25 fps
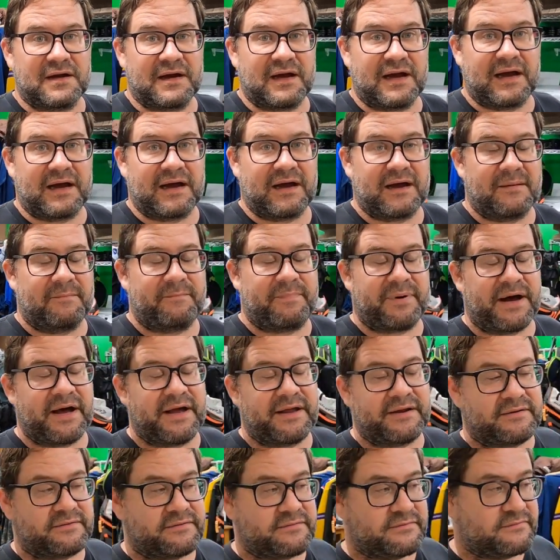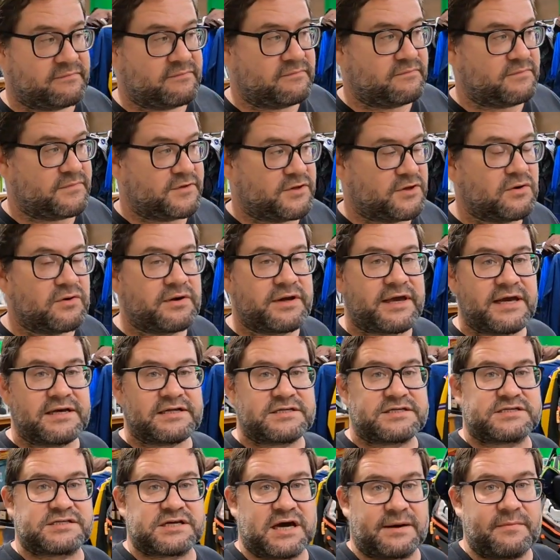uh, but you'll
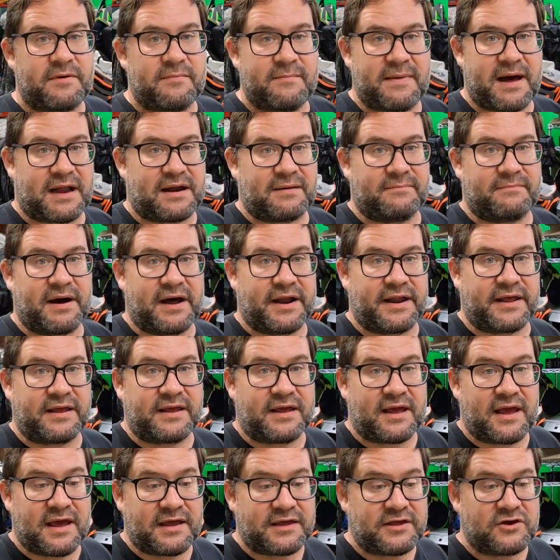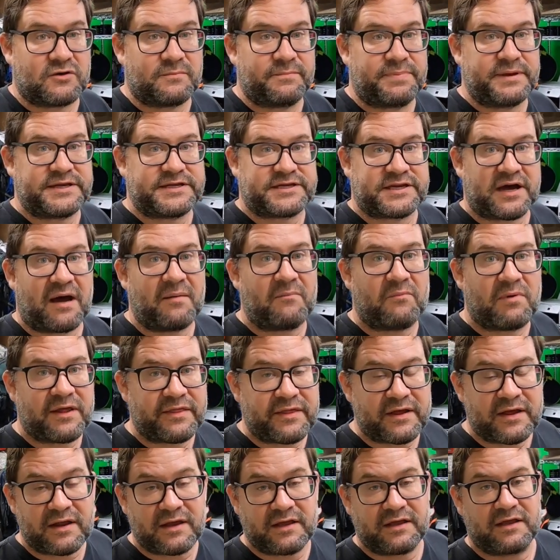get some amount of money and you'll be done
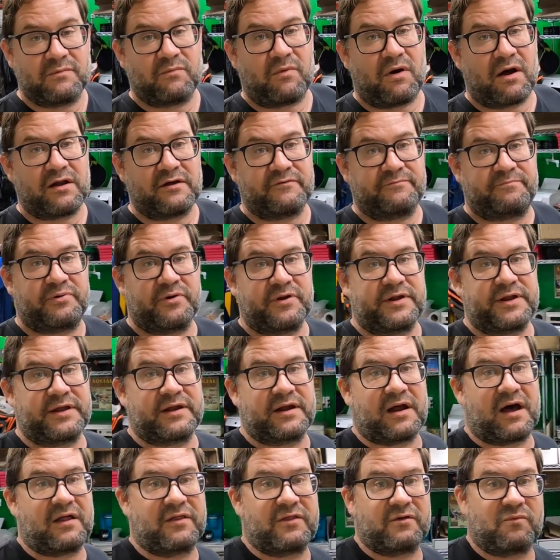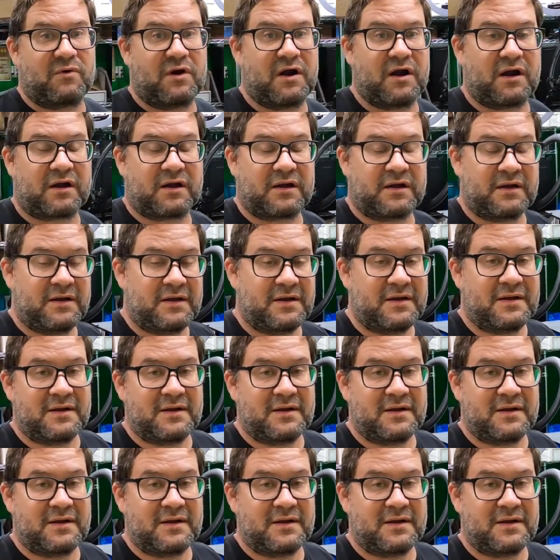with it and you want to put in all the work.